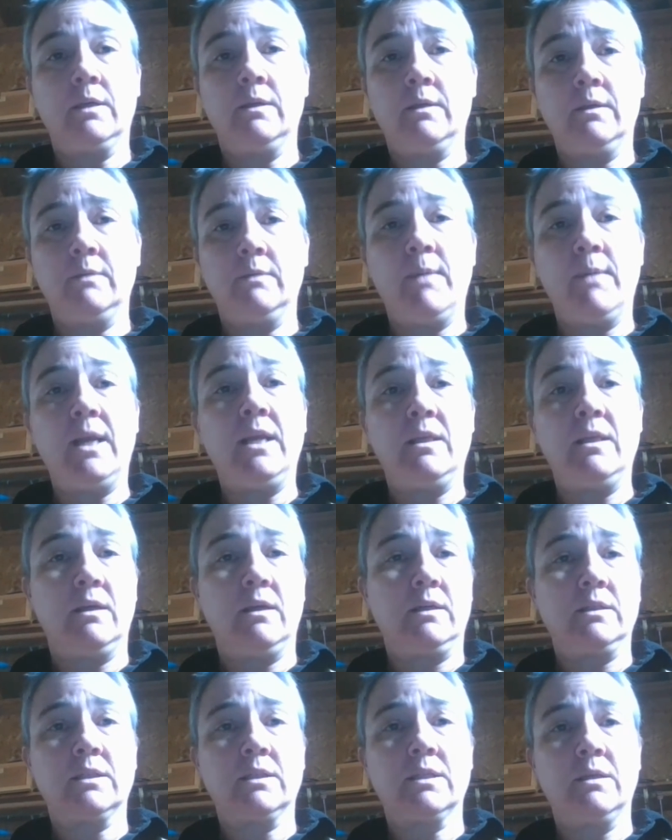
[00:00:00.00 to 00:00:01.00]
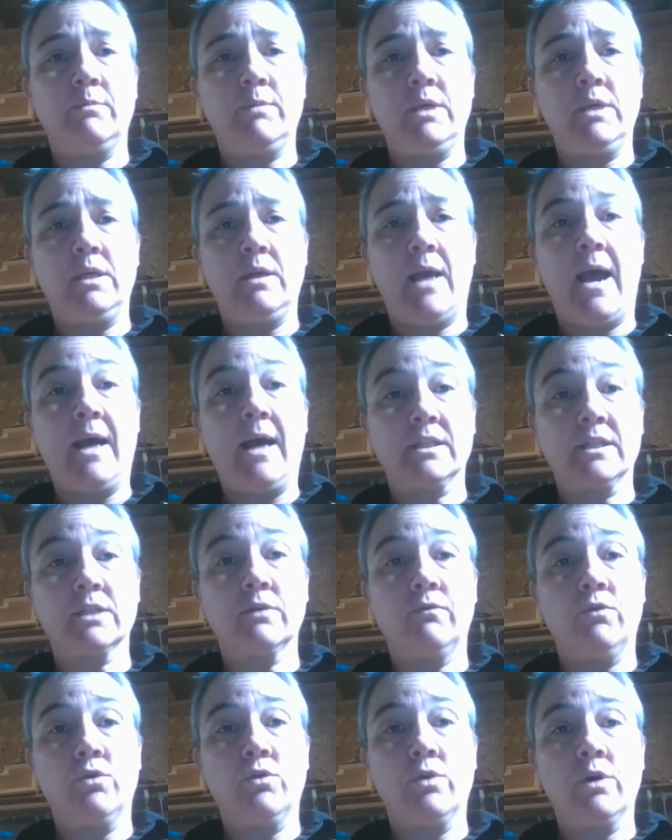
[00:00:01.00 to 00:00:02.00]
many things can be asked
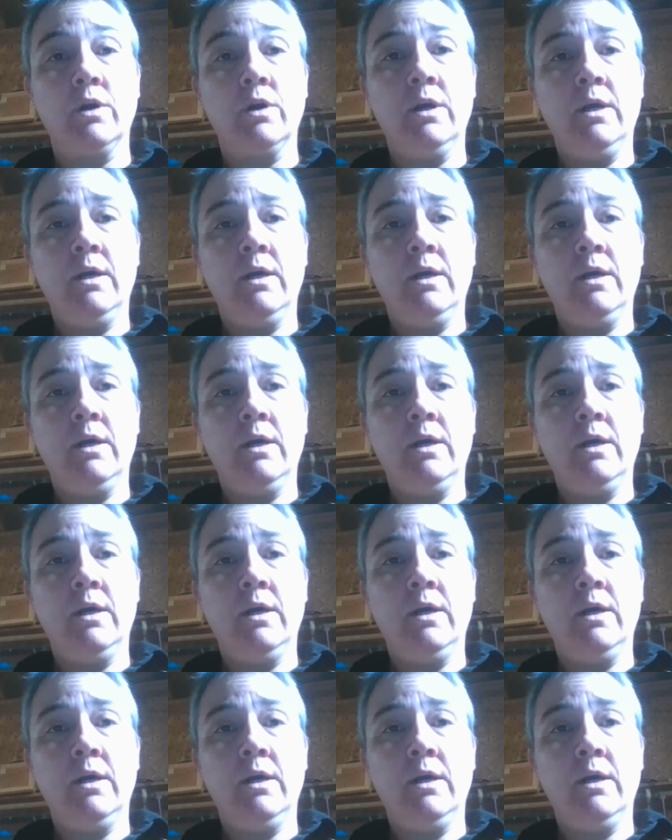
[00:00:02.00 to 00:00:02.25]
for